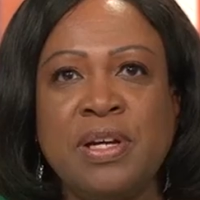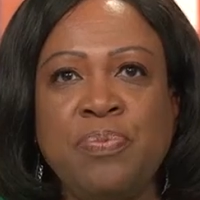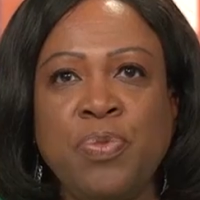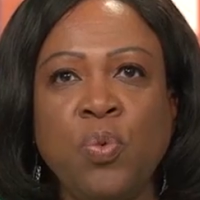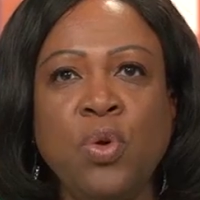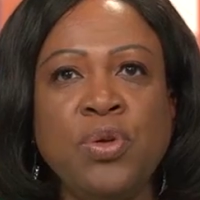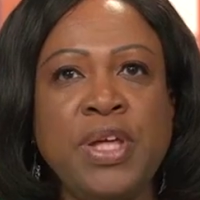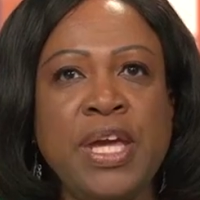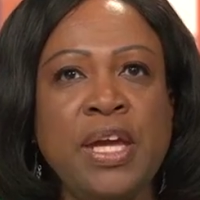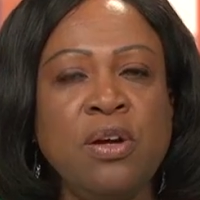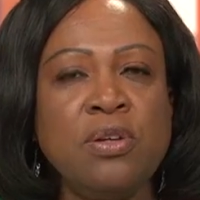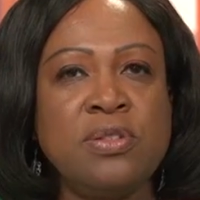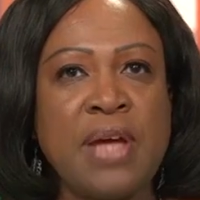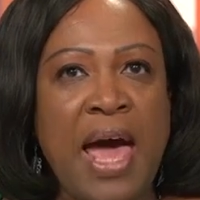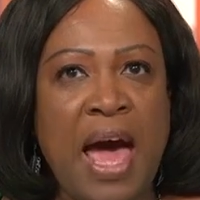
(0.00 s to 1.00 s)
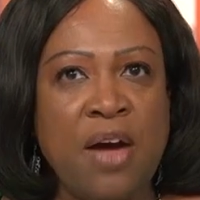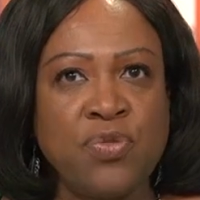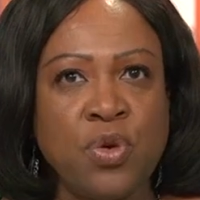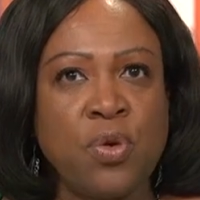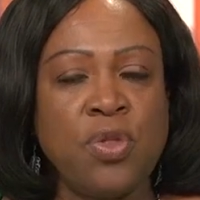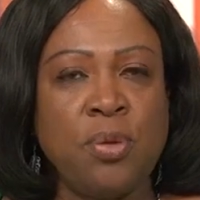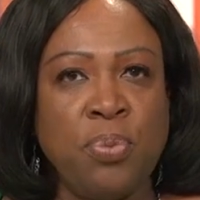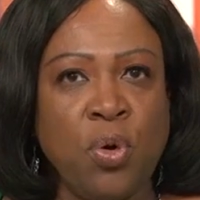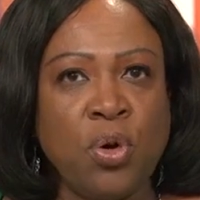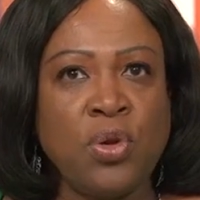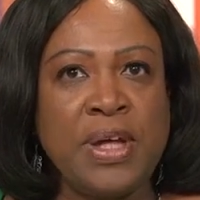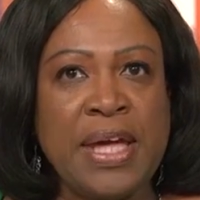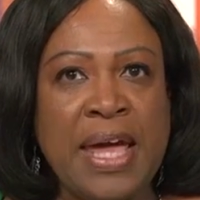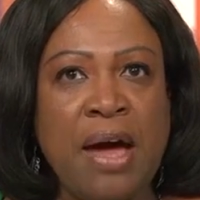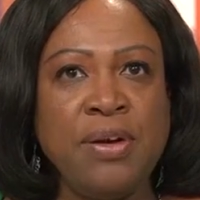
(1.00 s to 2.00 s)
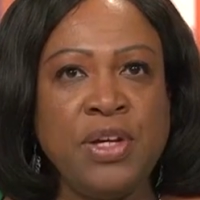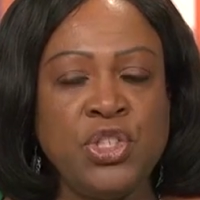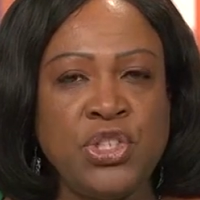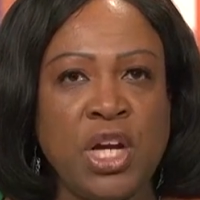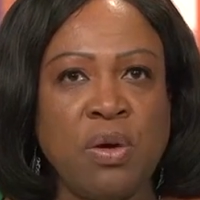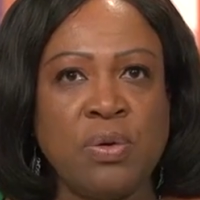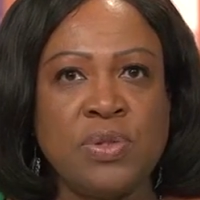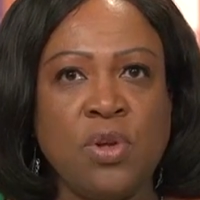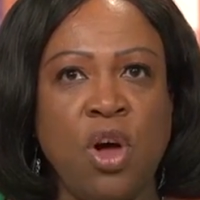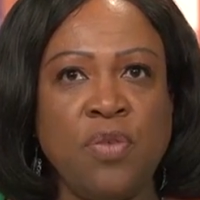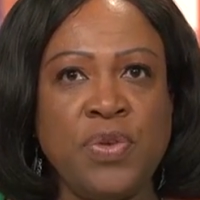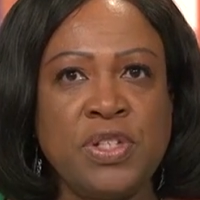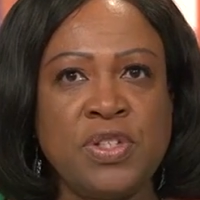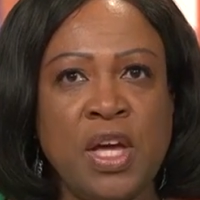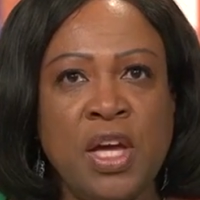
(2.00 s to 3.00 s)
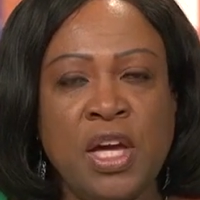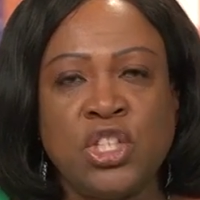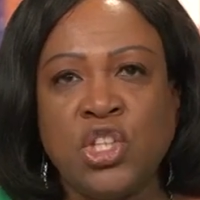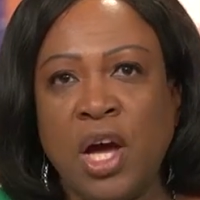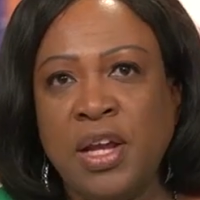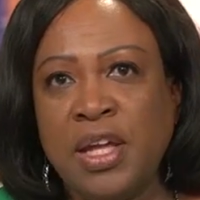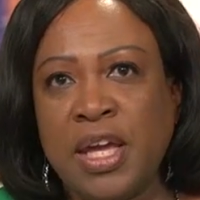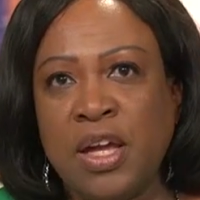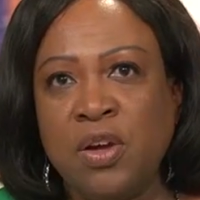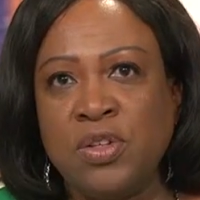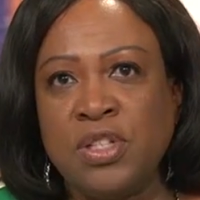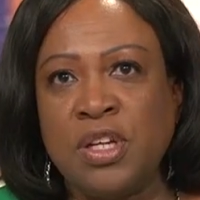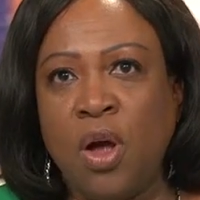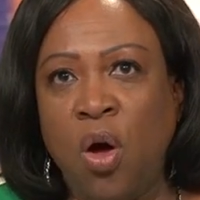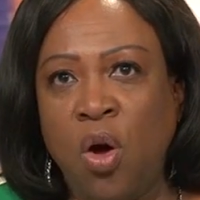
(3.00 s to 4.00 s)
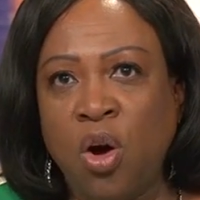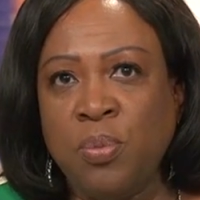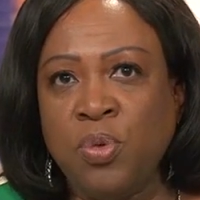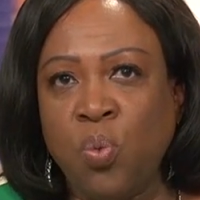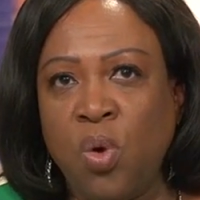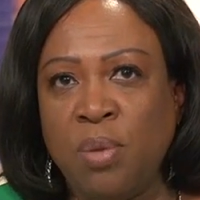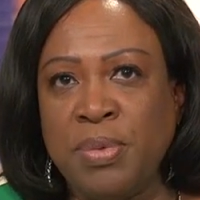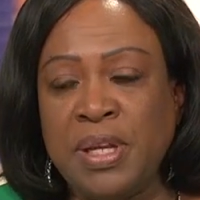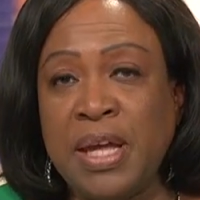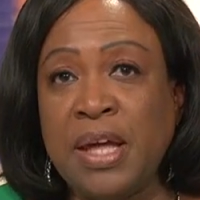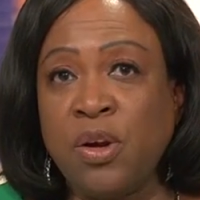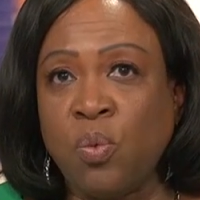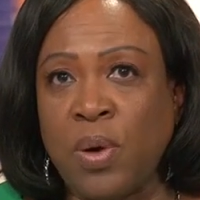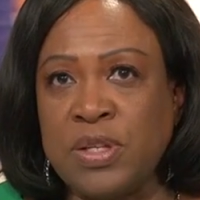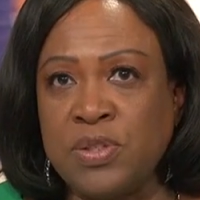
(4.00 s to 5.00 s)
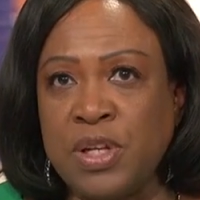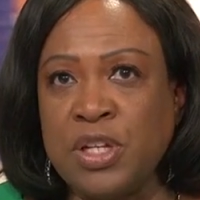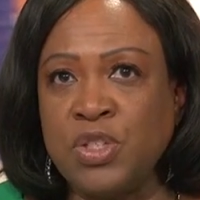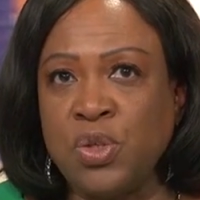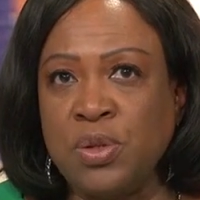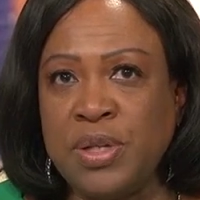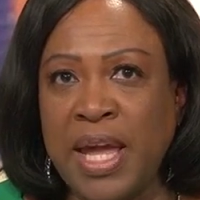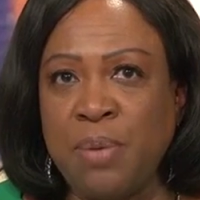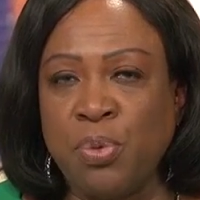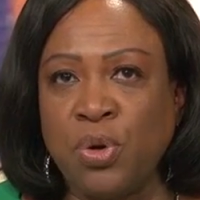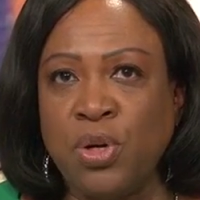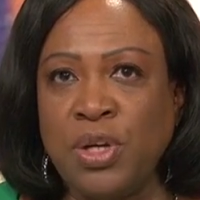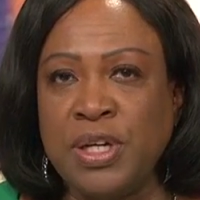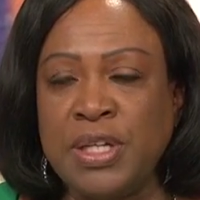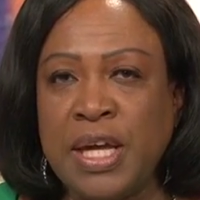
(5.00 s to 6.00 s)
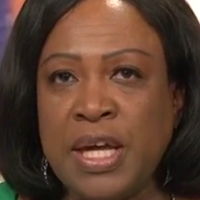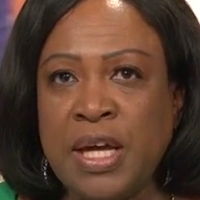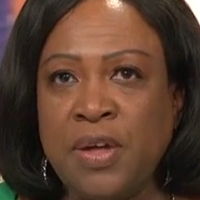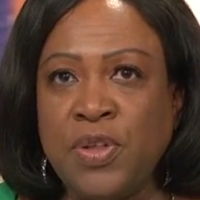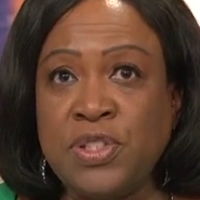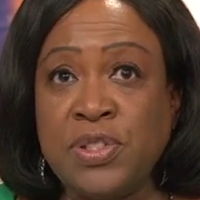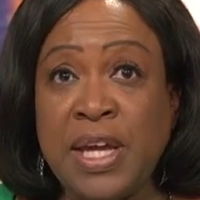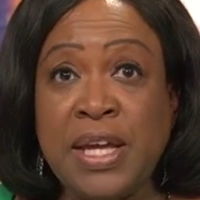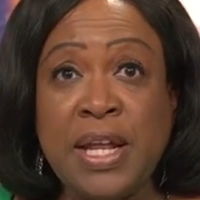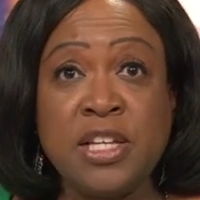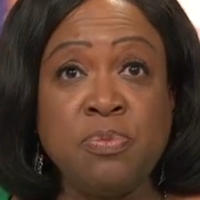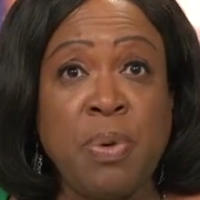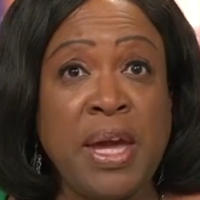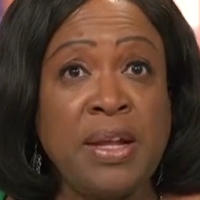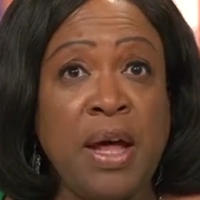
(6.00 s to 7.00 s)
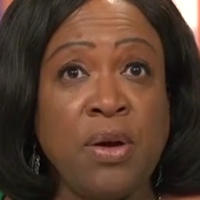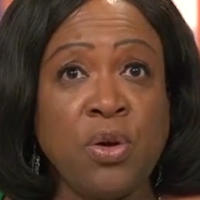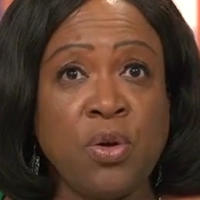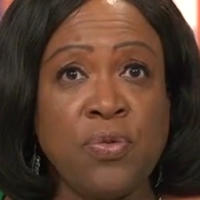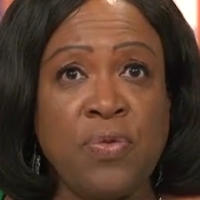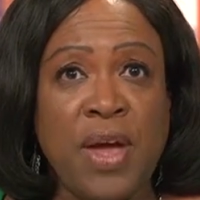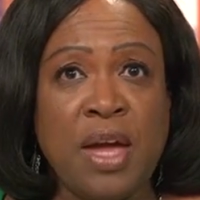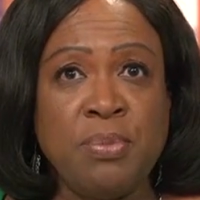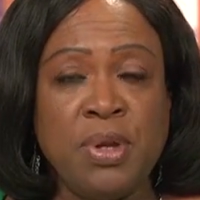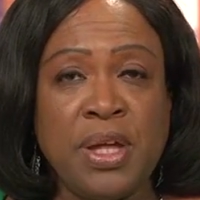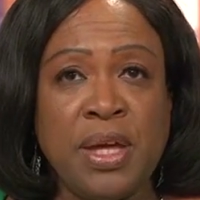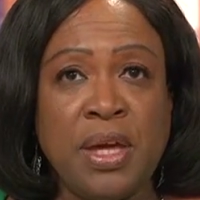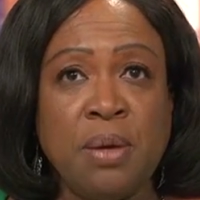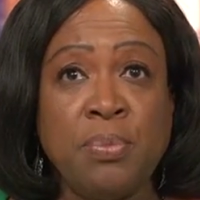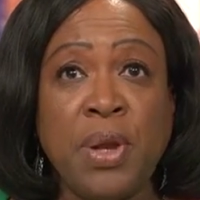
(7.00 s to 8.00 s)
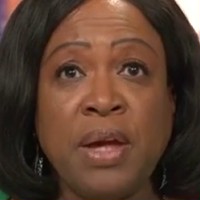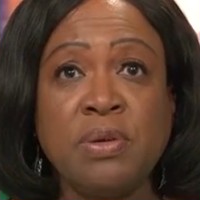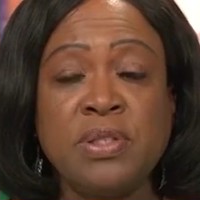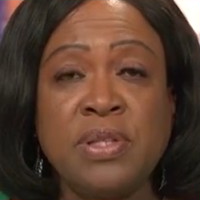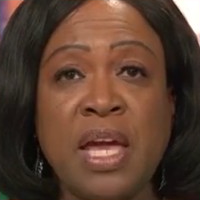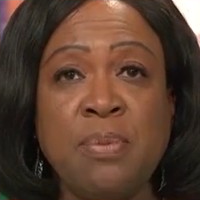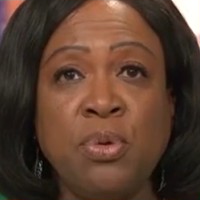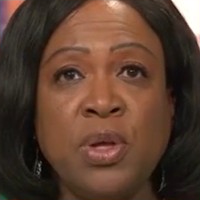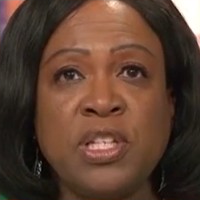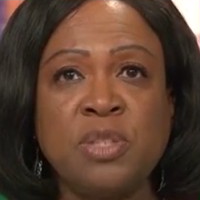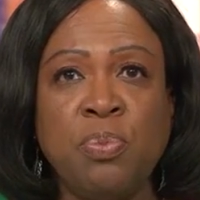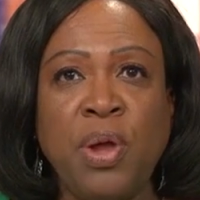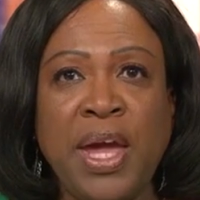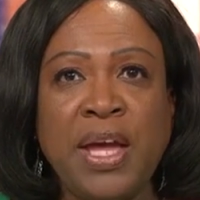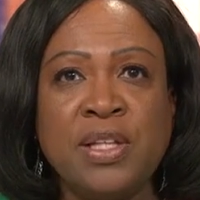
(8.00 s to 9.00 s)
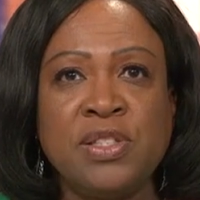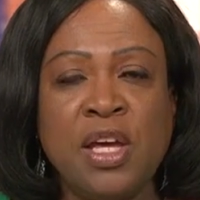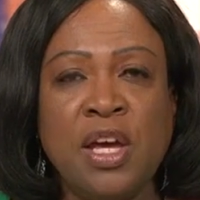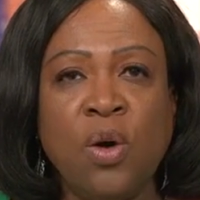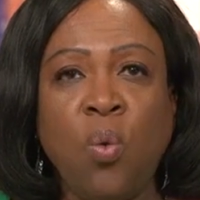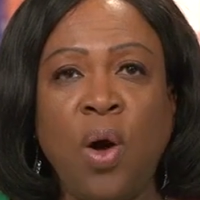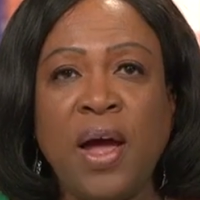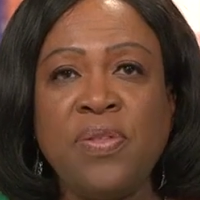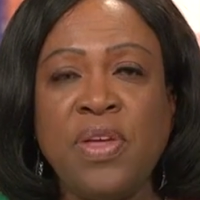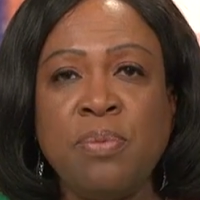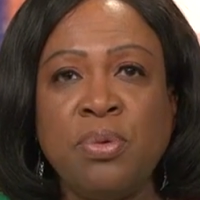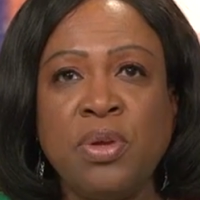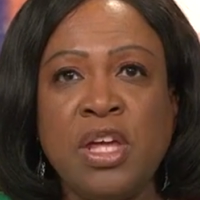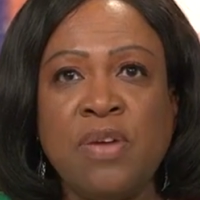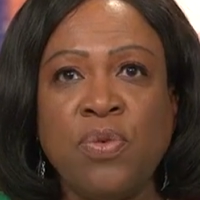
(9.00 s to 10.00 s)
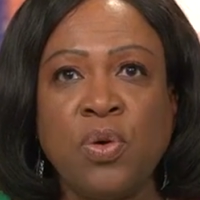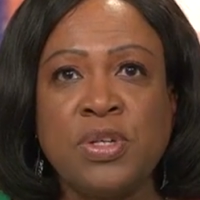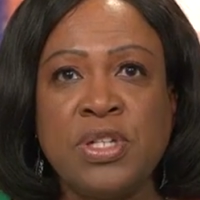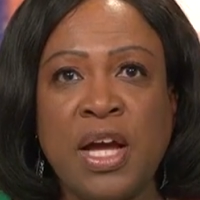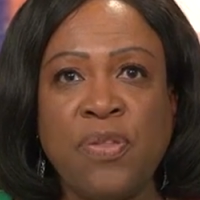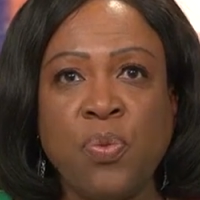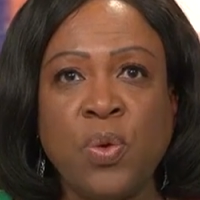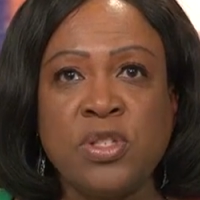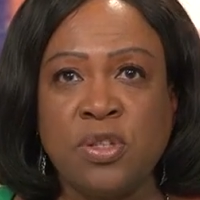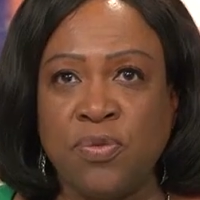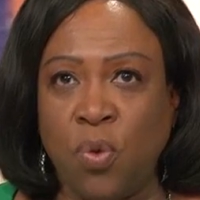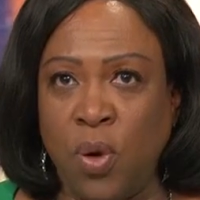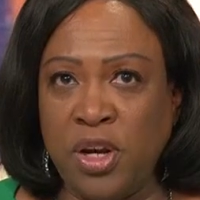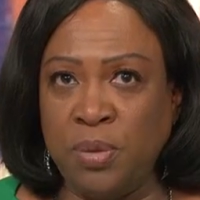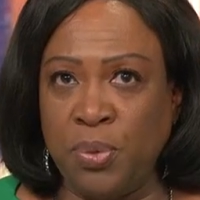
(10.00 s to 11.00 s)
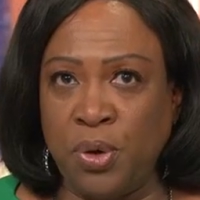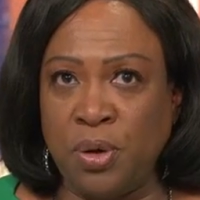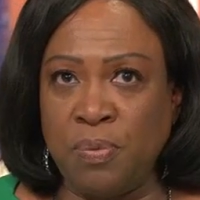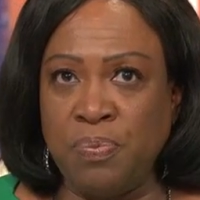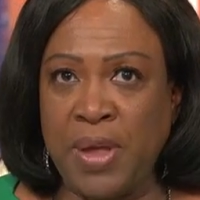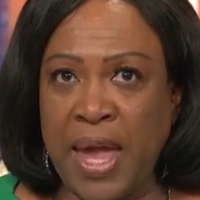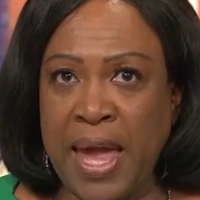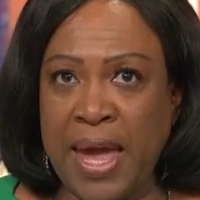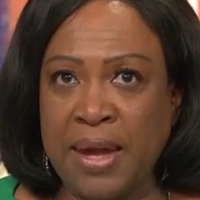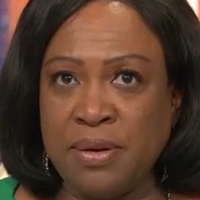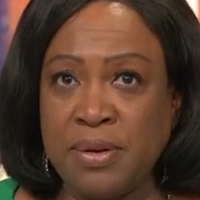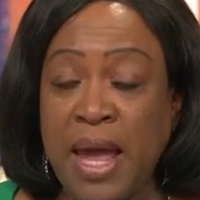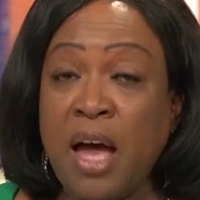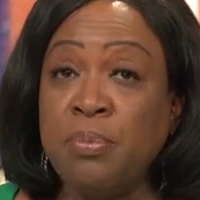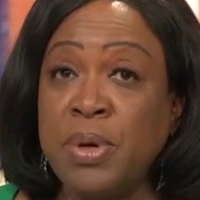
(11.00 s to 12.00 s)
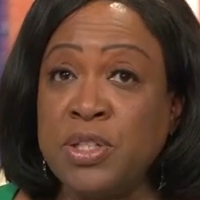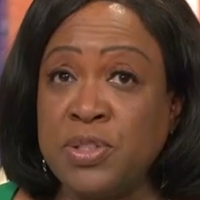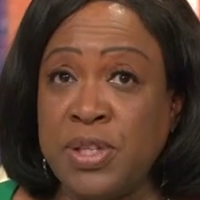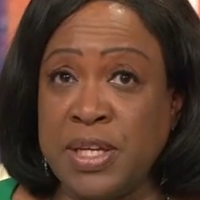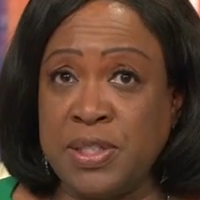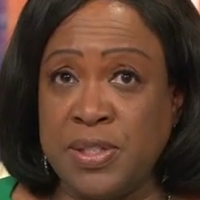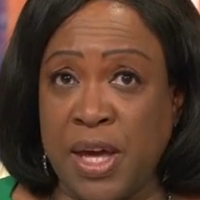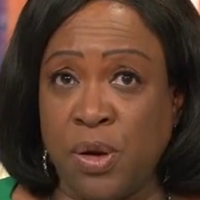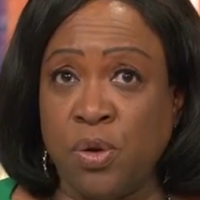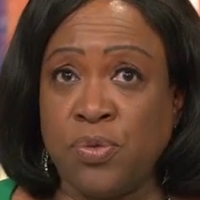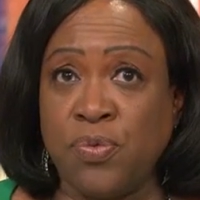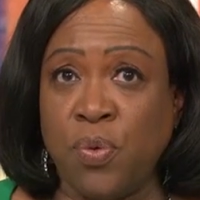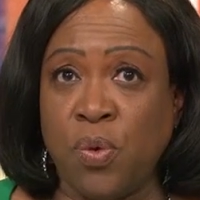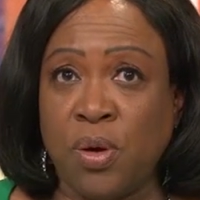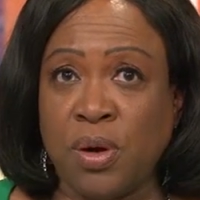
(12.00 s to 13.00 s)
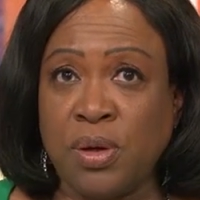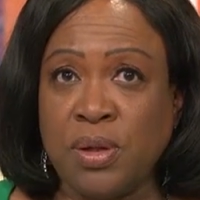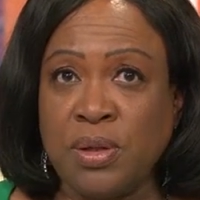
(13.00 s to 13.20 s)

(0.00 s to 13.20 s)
Well, years after the Berkeley County Sheriff's Office shot and killed an armed woman in a residential neighborhood, the state has paid out her family. Blair Sabol explains why they believe her death was avoidable and how much they settled for.